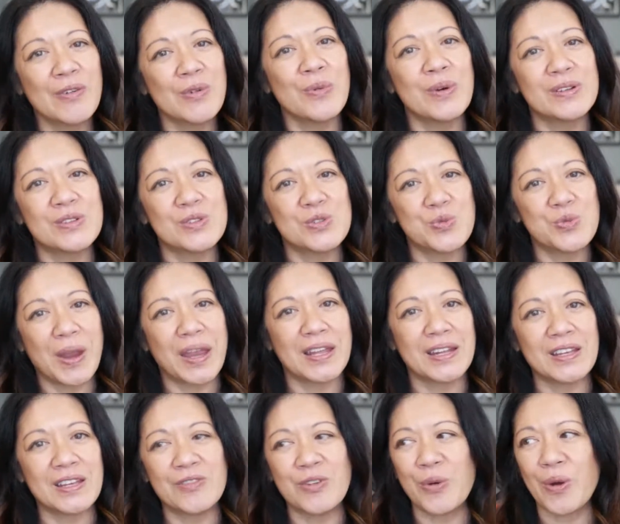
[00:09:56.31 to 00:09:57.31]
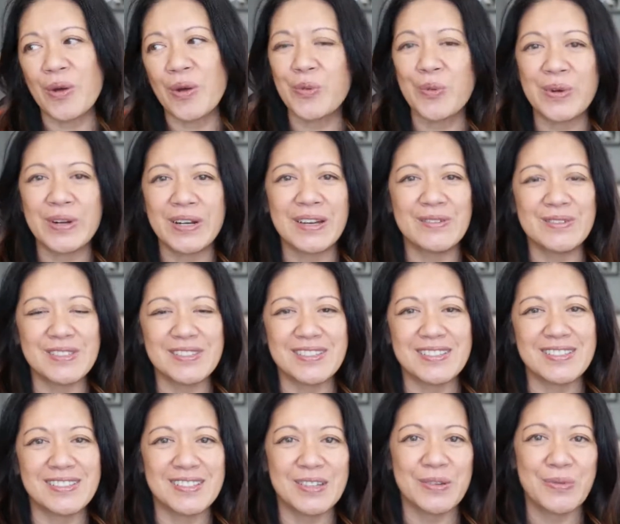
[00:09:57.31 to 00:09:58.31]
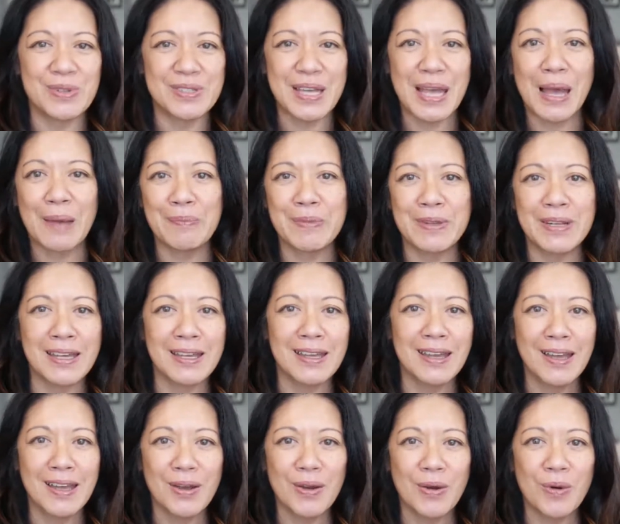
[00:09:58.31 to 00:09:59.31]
everyone is waiting for everyone else to see what's happening,